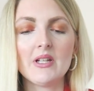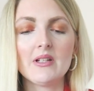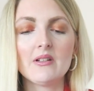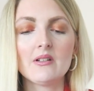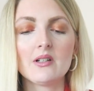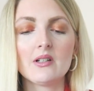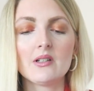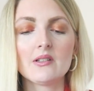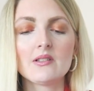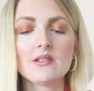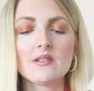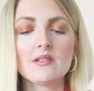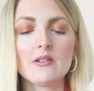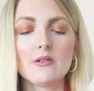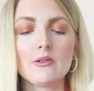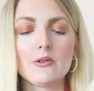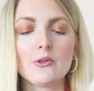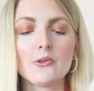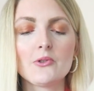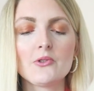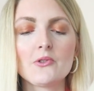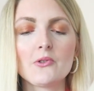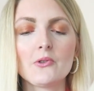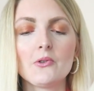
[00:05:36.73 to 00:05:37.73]
it got
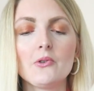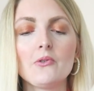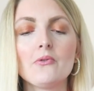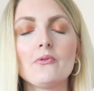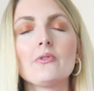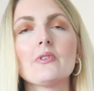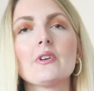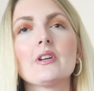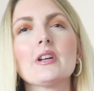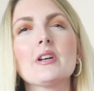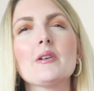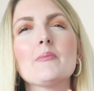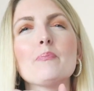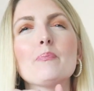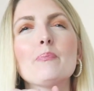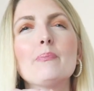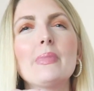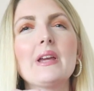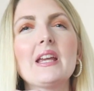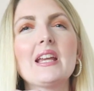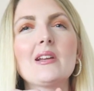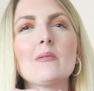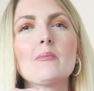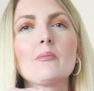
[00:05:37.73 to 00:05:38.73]
lots of um,
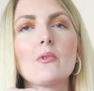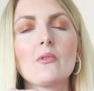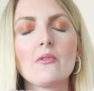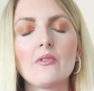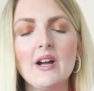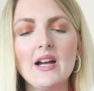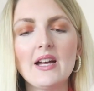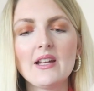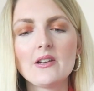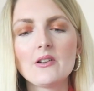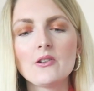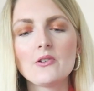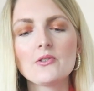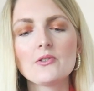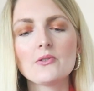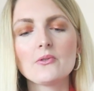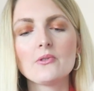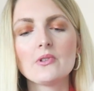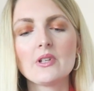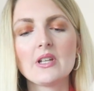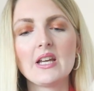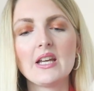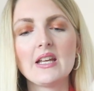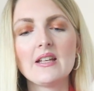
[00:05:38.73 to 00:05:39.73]
pink Muranos
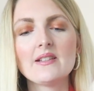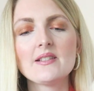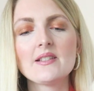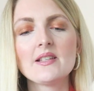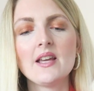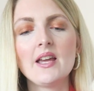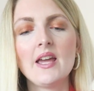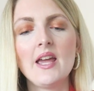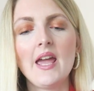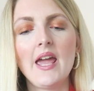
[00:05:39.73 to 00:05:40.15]
on it